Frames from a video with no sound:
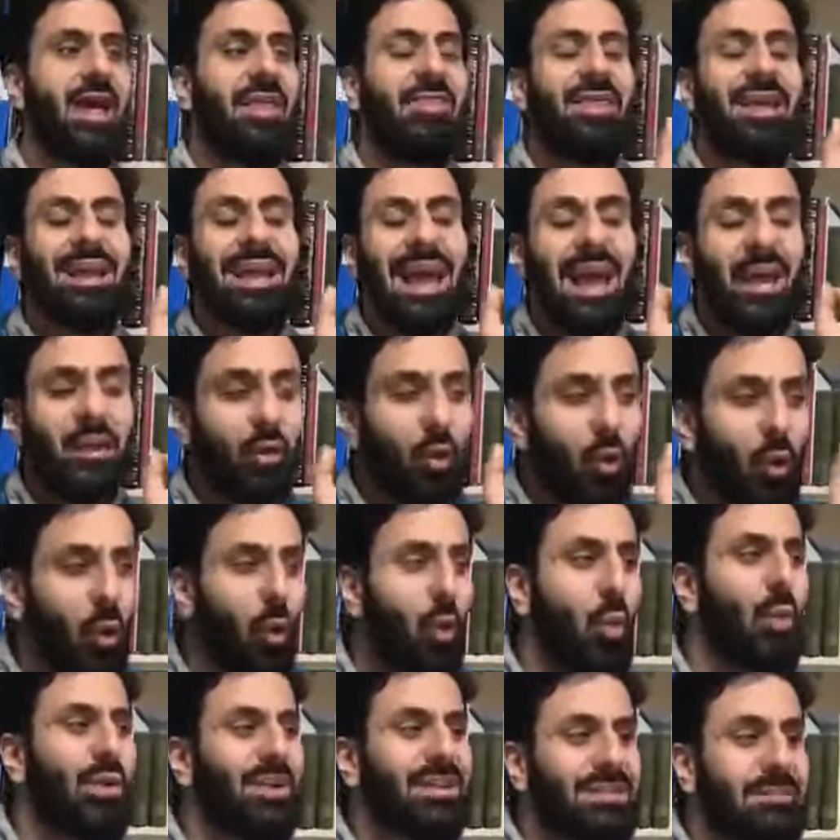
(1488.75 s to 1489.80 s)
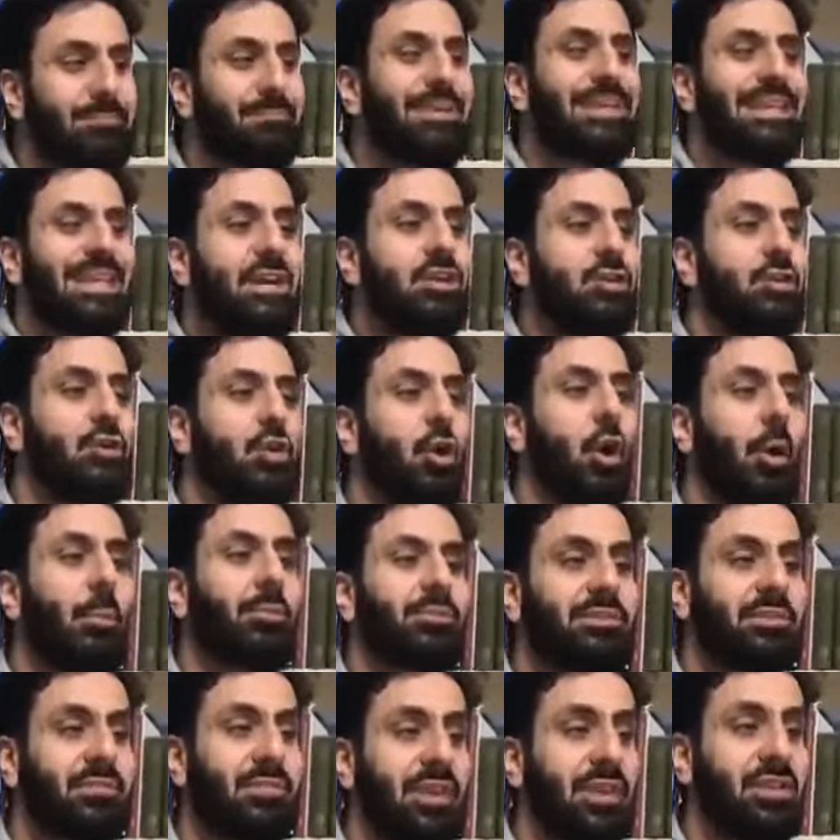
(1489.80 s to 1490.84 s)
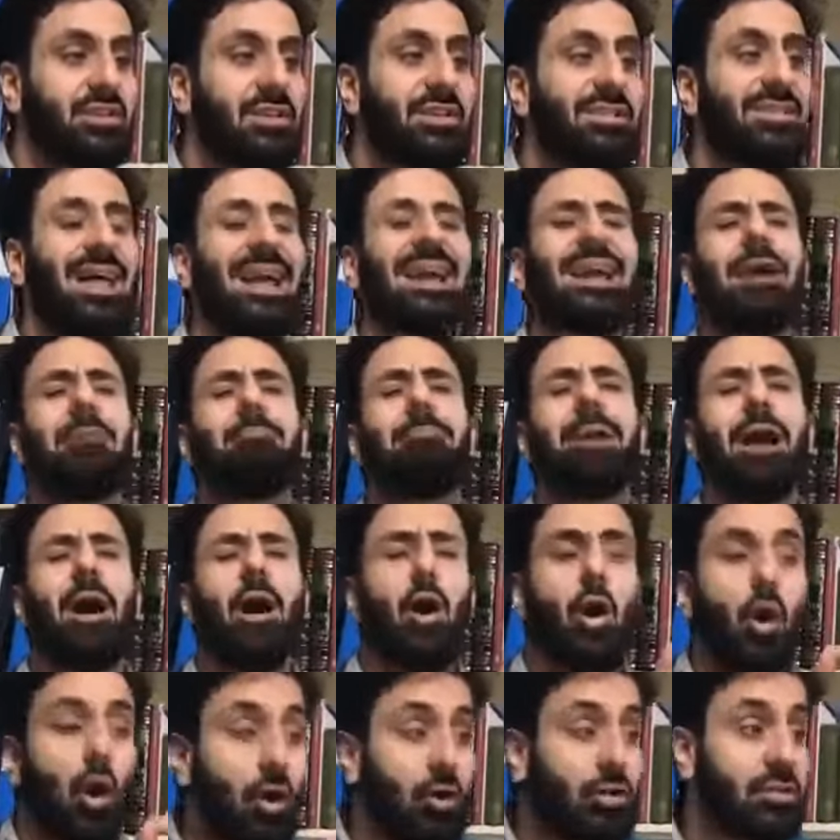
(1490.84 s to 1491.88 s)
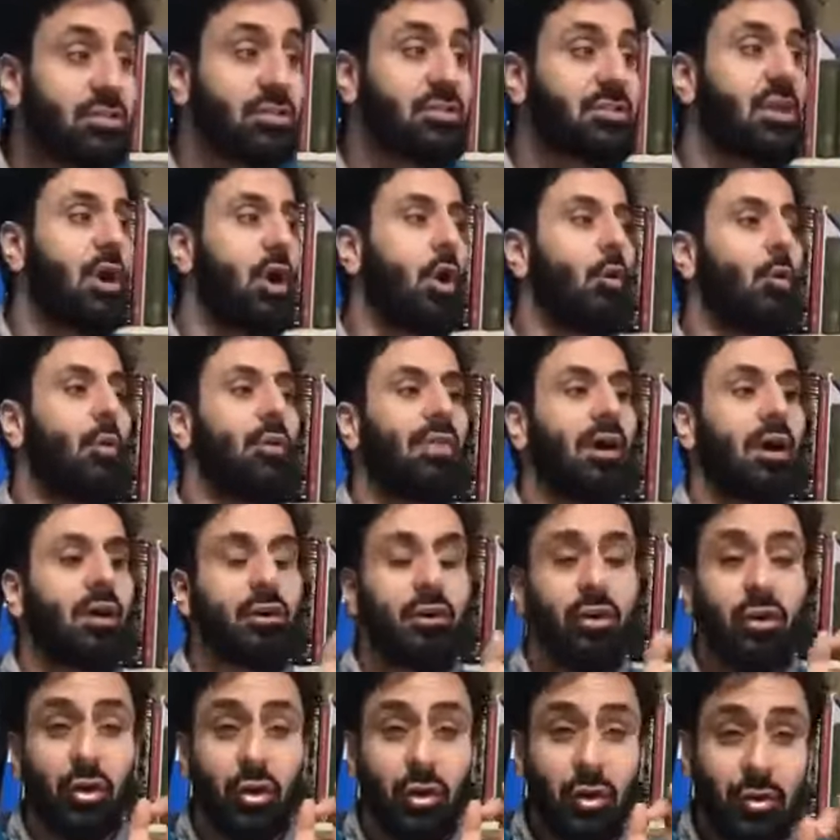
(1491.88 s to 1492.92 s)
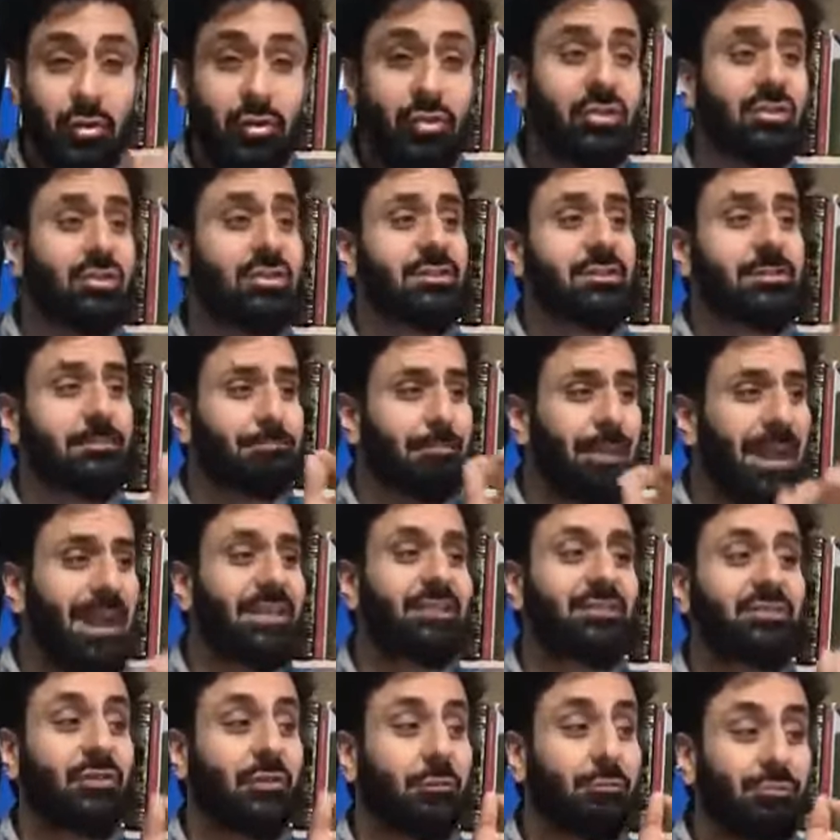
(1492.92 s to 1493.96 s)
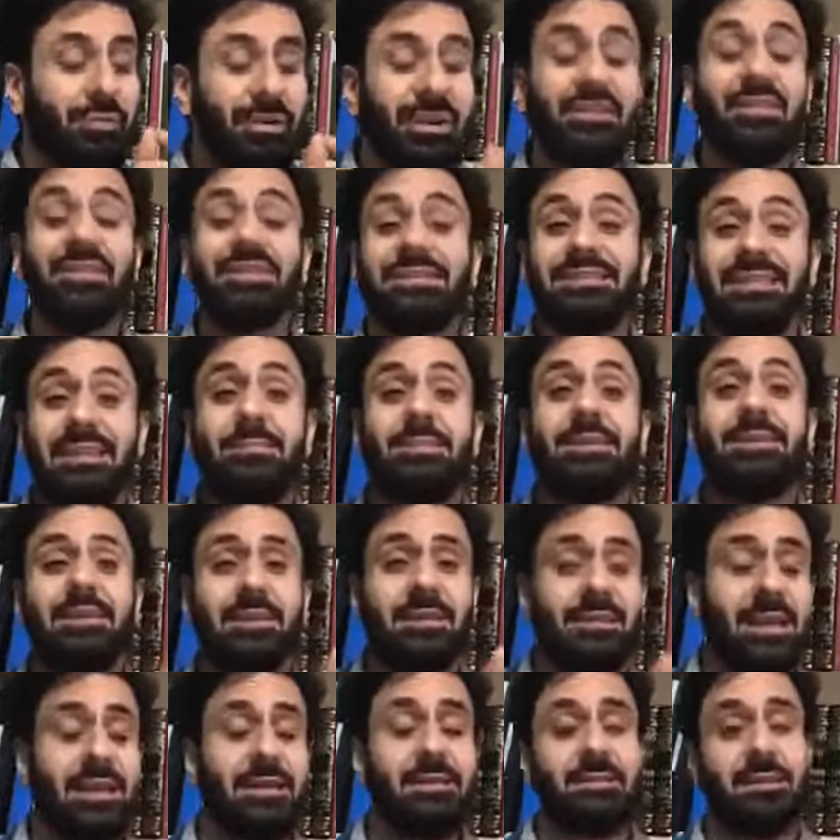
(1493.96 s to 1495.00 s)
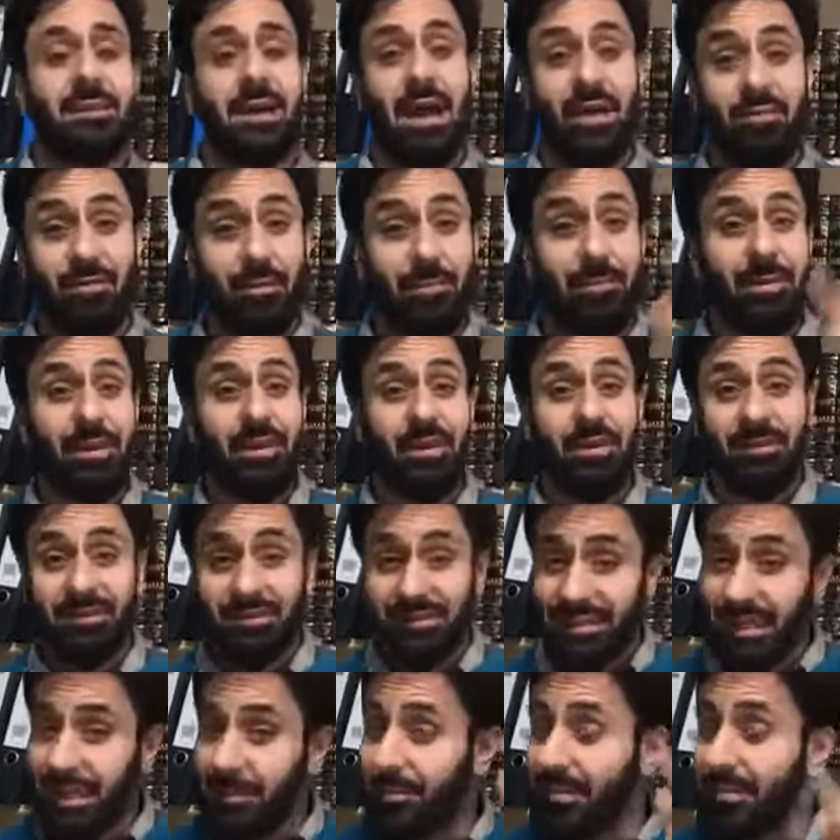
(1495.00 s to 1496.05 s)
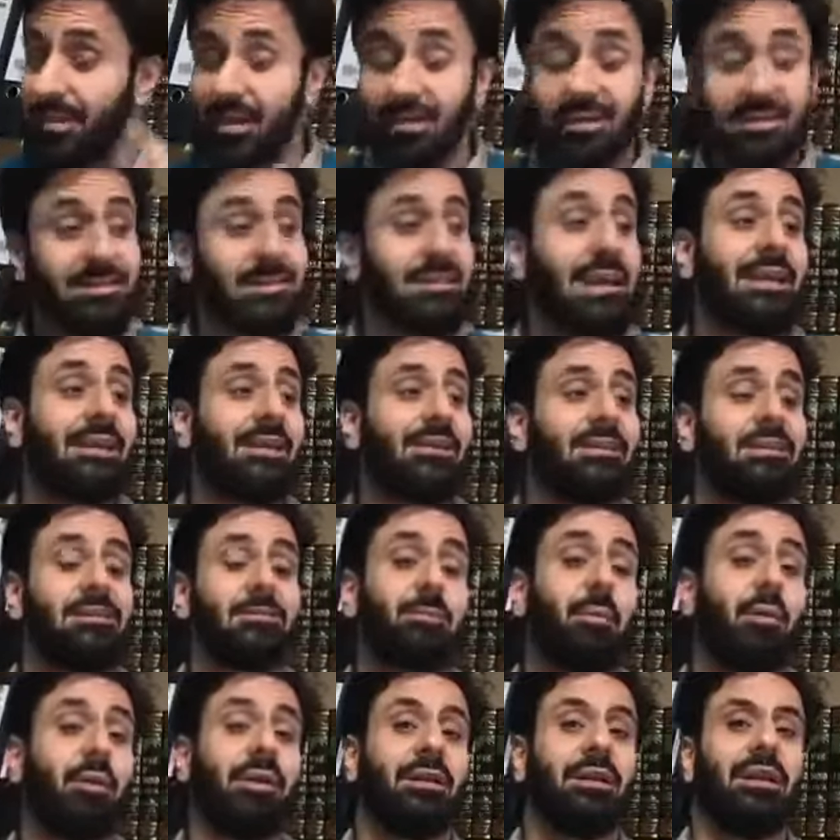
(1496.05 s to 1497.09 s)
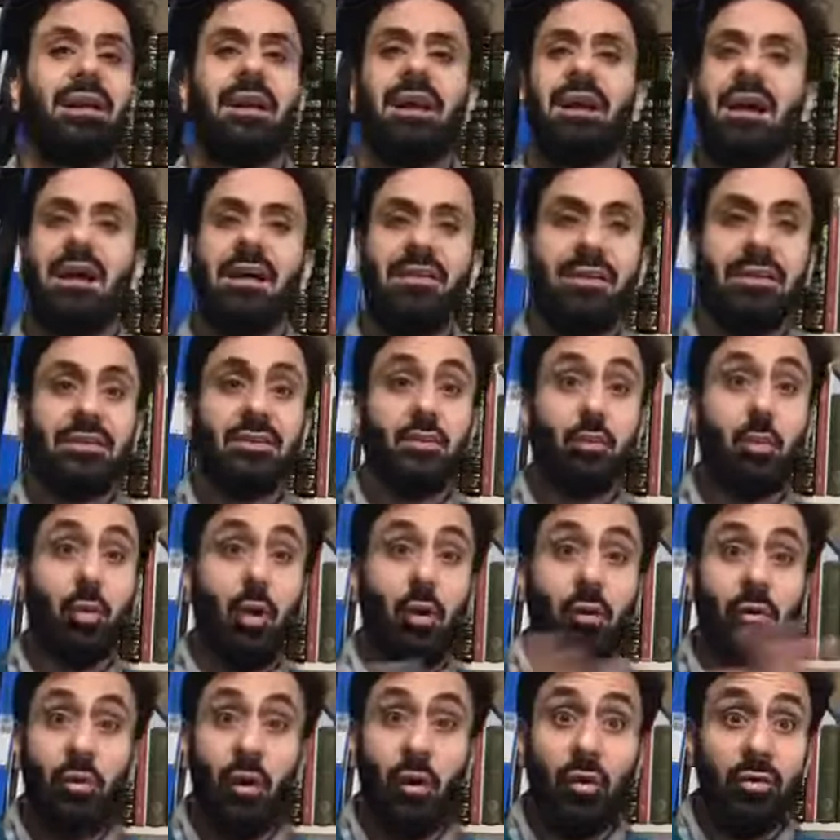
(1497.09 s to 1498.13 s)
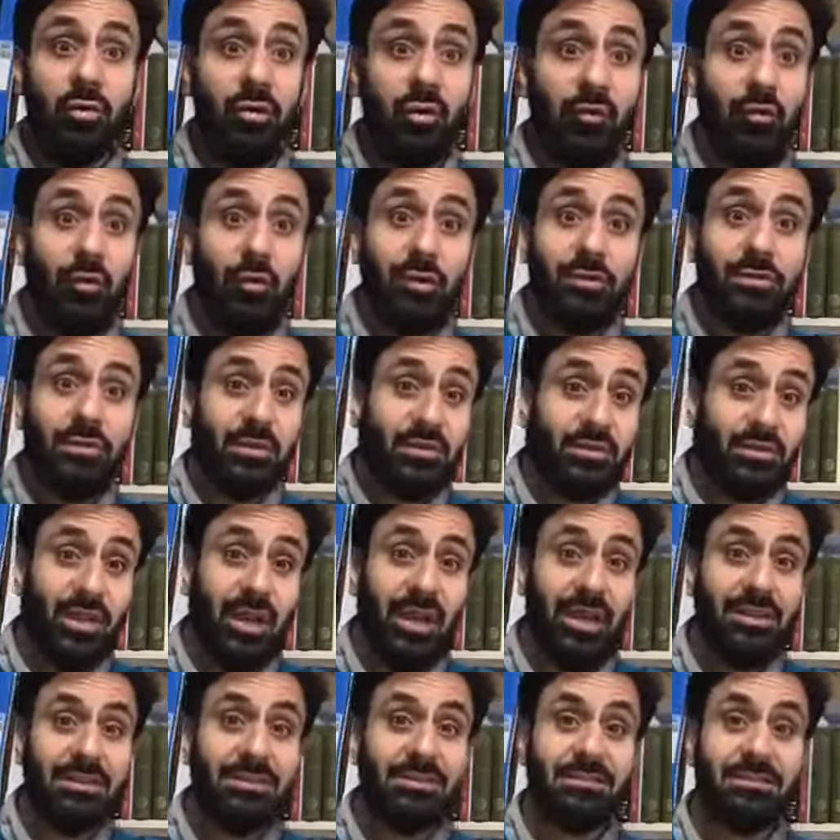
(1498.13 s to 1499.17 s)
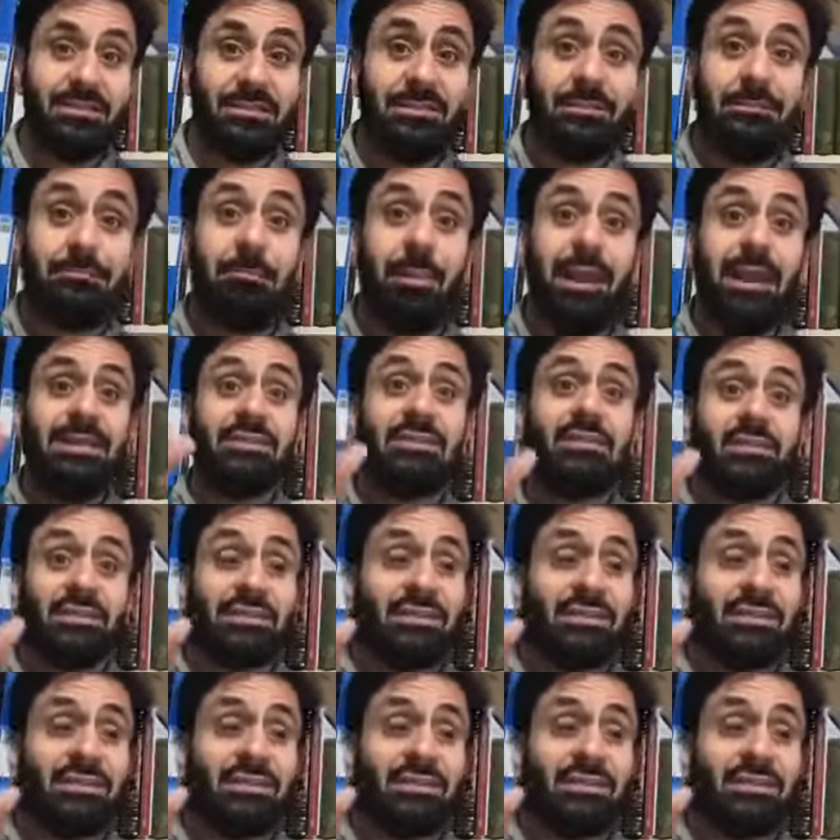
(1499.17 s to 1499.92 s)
there can always be a new observation that can be at odds with our conclusions based on previous limited data. I repeat, just keep on understanding this point. This is well known in the philosophy of science. This is basic